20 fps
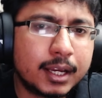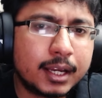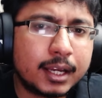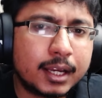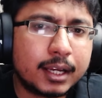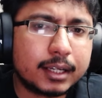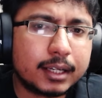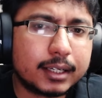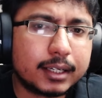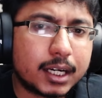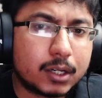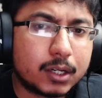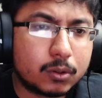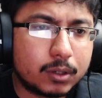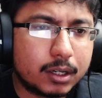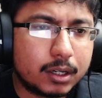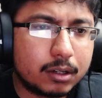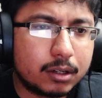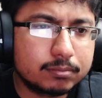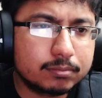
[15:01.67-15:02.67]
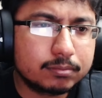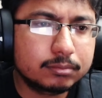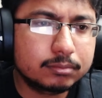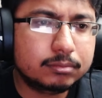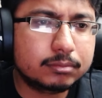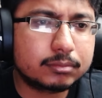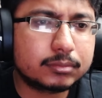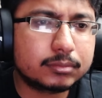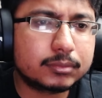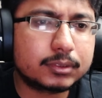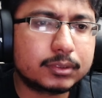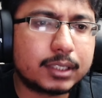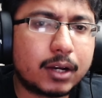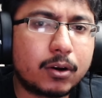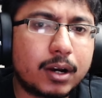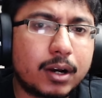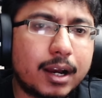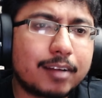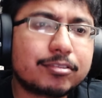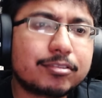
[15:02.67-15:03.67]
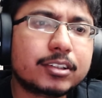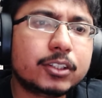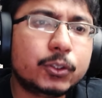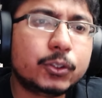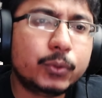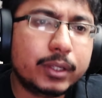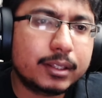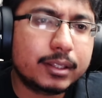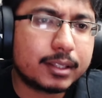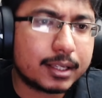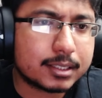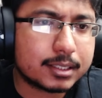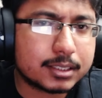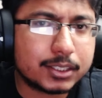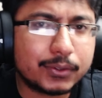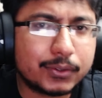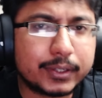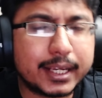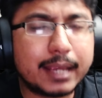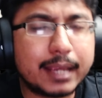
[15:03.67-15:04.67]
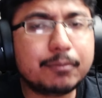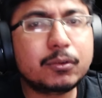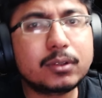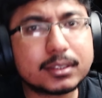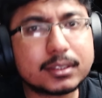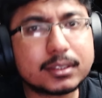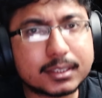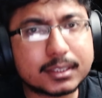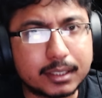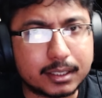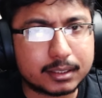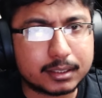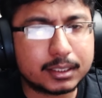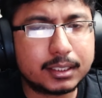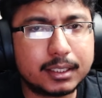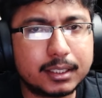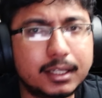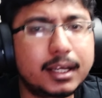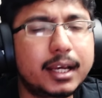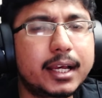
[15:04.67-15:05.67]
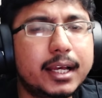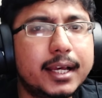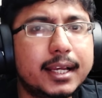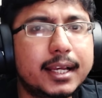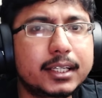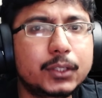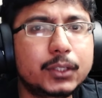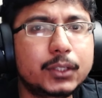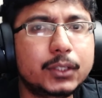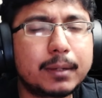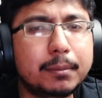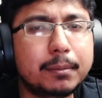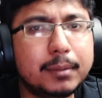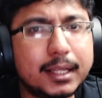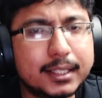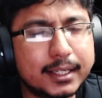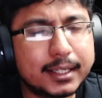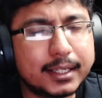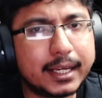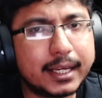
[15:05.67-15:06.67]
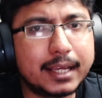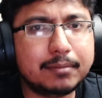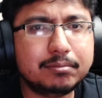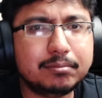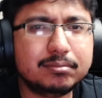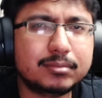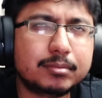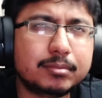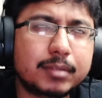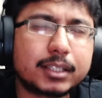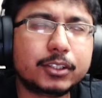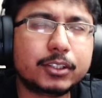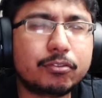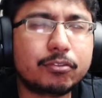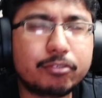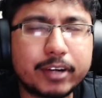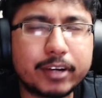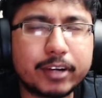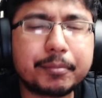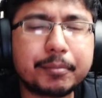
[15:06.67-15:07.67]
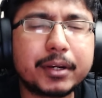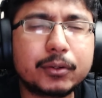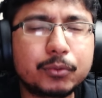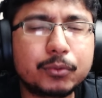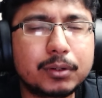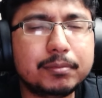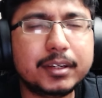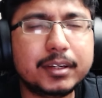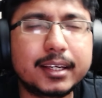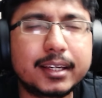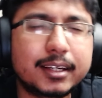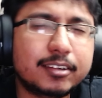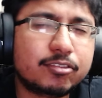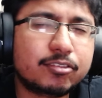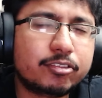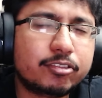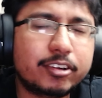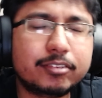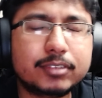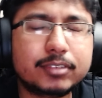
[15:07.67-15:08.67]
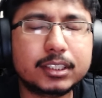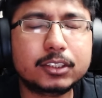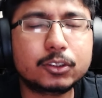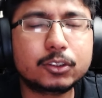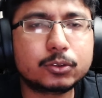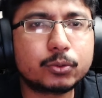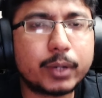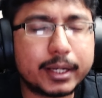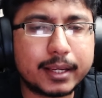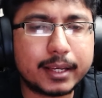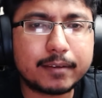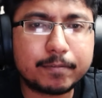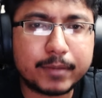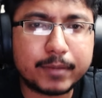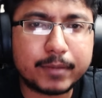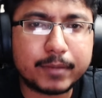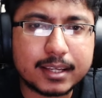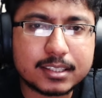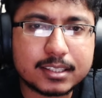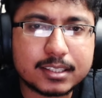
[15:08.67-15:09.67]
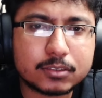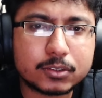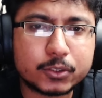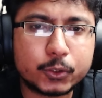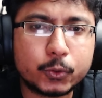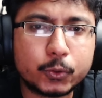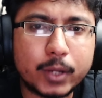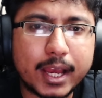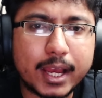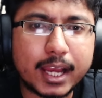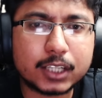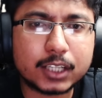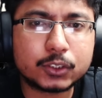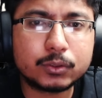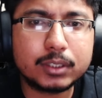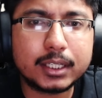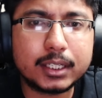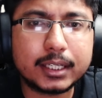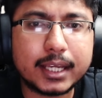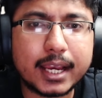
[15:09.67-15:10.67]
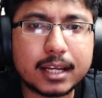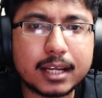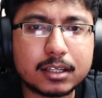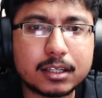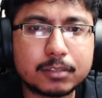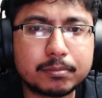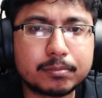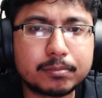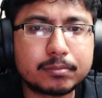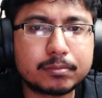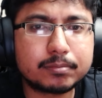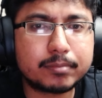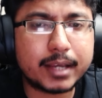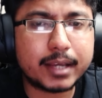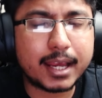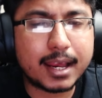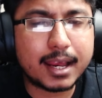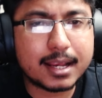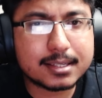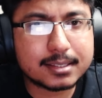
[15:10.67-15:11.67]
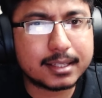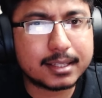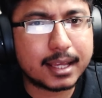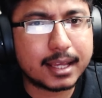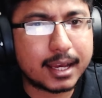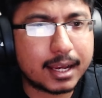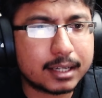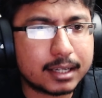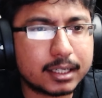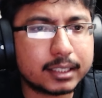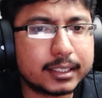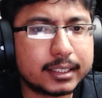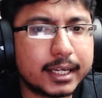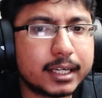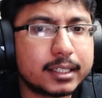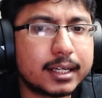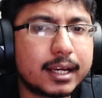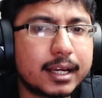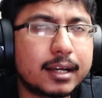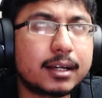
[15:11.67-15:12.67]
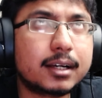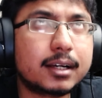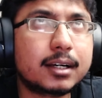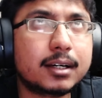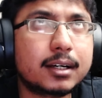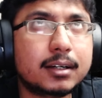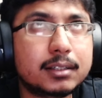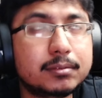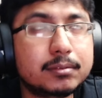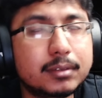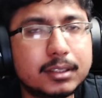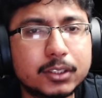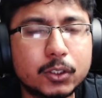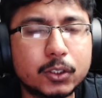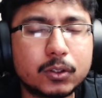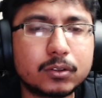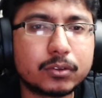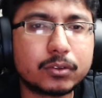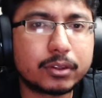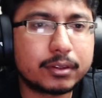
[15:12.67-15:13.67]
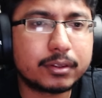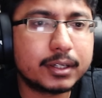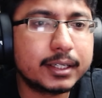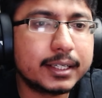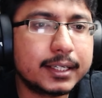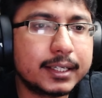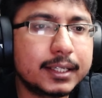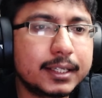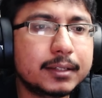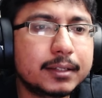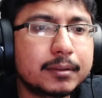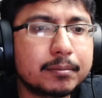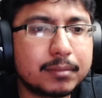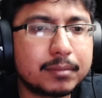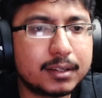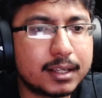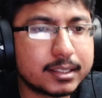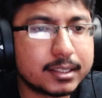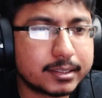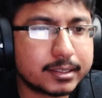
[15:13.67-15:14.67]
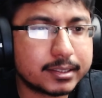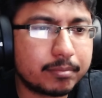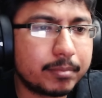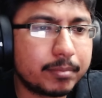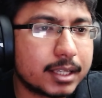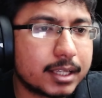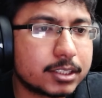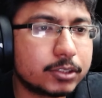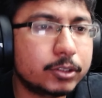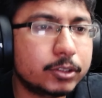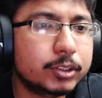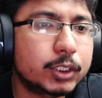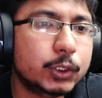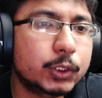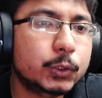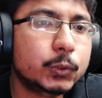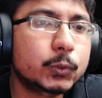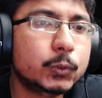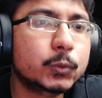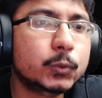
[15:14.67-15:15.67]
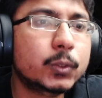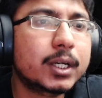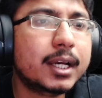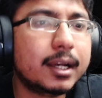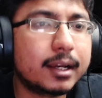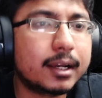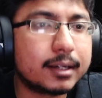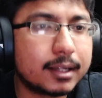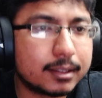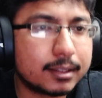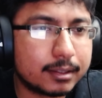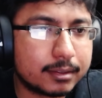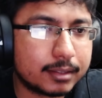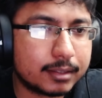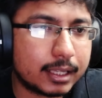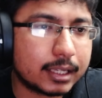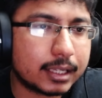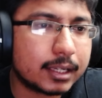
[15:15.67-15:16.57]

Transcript: Now now after doing this, your game will start and you can play the game, but your frame rate will be 15 to 20 fps. To actually get past that and get 30 plus fps, you need to do another thing.